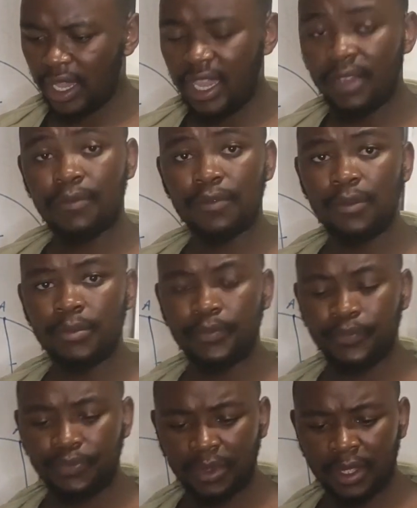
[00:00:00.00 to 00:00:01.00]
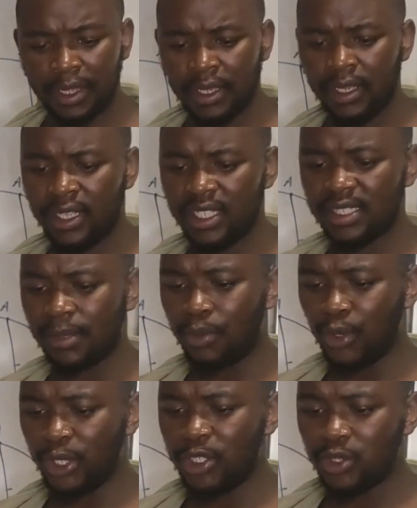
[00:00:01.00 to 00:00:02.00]
F is a
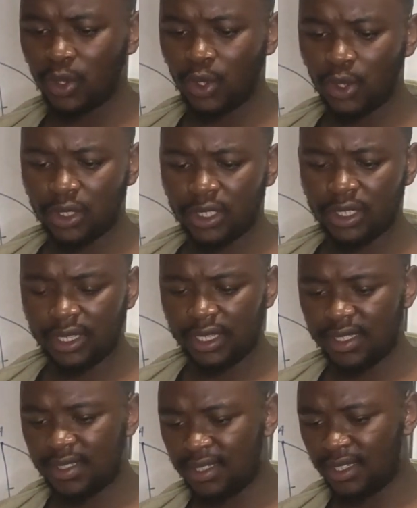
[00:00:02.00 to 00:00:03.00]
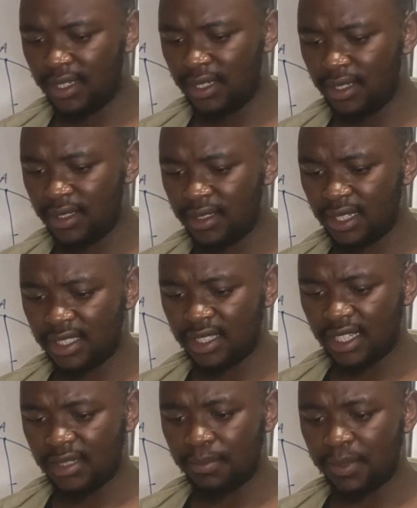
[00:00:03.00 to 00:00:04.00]
point on EC such
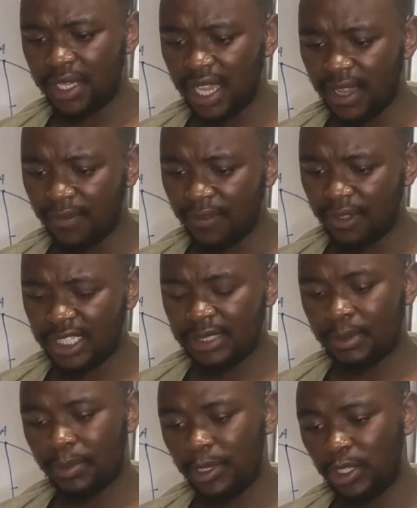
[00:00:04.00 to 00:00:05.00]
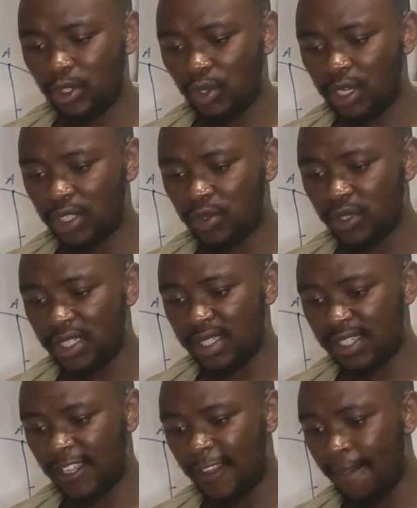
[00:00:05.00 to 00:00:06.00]
that BF is perpendicular to
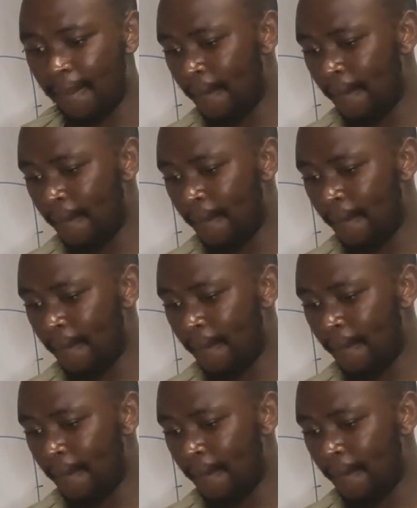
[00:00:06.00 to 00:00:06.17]
EC.